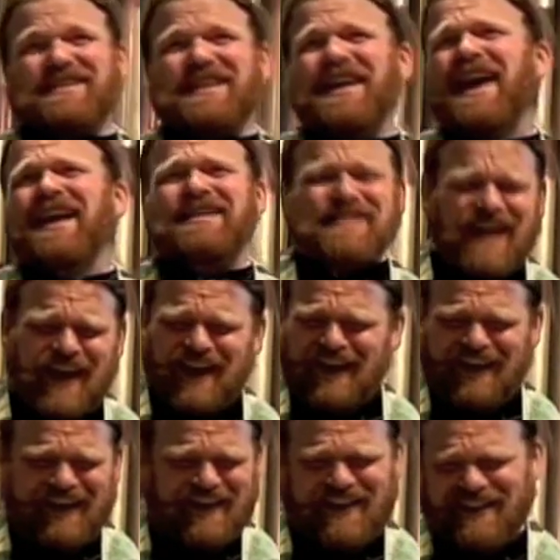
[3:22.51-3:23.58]
the
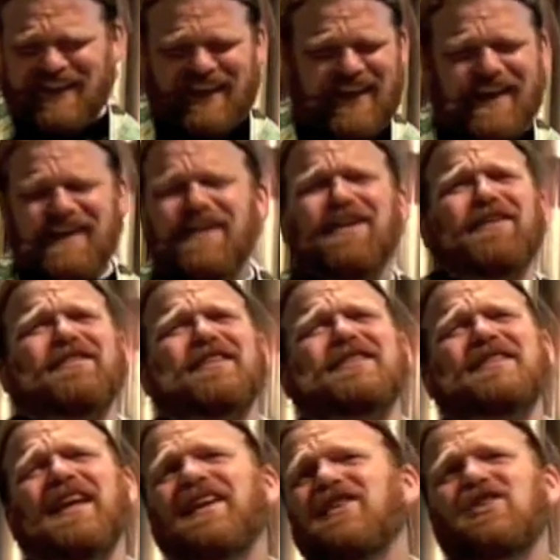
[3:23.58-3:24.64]
anxiety in the air, the
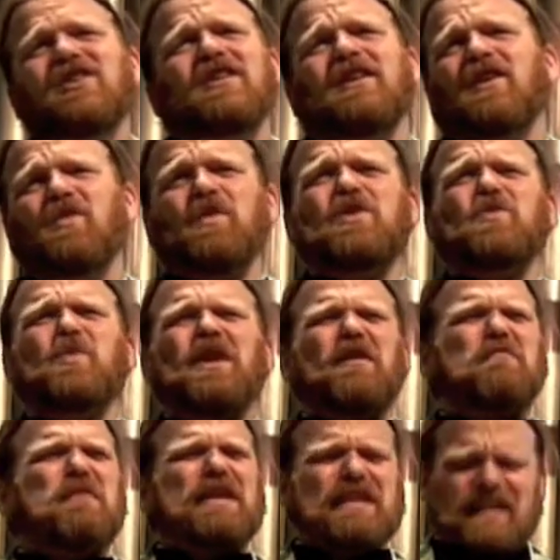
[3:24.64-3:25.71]
tension in which we
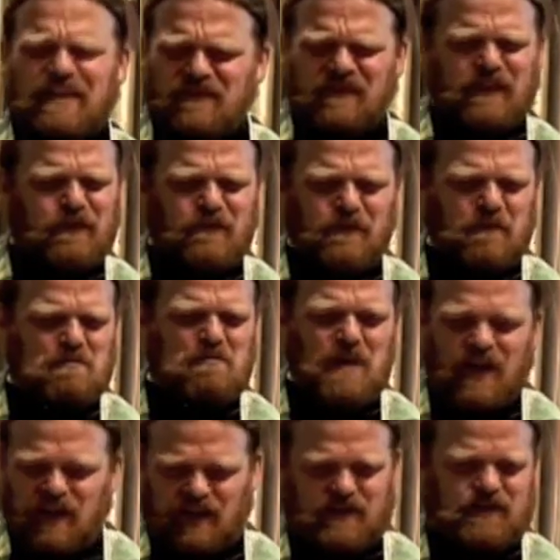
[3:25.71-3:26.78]
have been living for
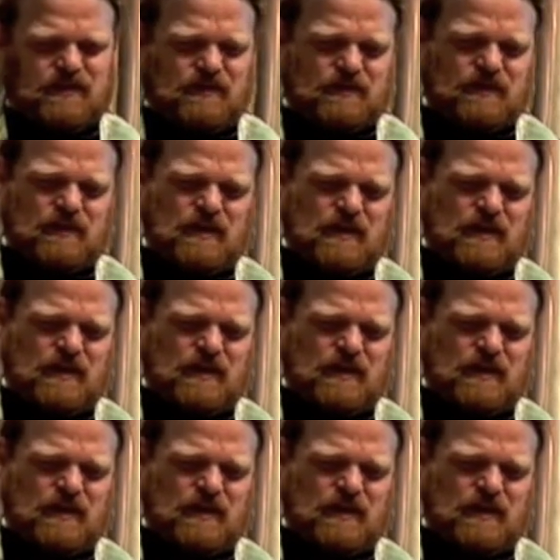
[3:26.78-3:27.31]
months,